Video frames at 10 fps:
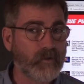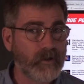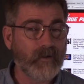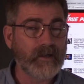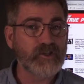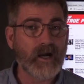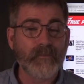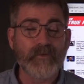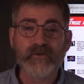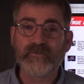doing a great
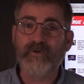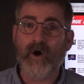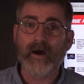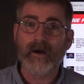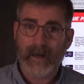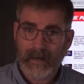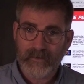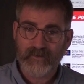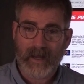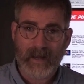job thus far at
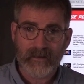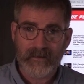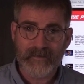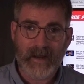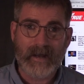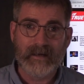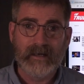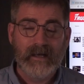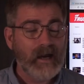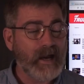exactly exactly
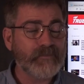that.